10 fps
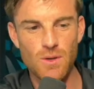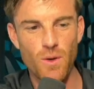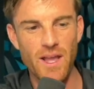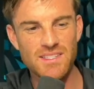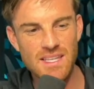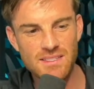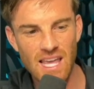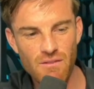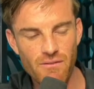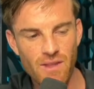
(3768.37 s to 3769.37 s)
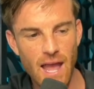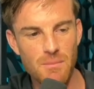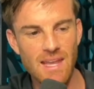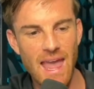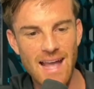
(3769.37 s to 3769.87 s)
When I say safe haven, I
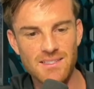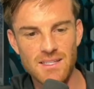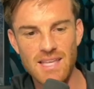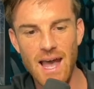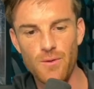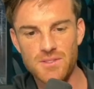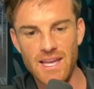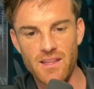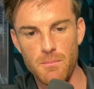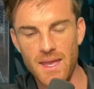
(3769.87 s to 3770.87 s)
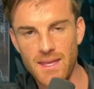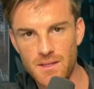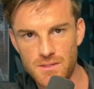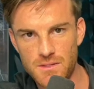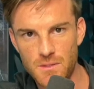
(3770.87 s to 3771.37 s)
mean assets outside of the
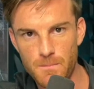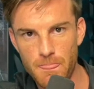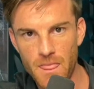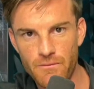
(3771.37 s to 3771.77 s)
banking system.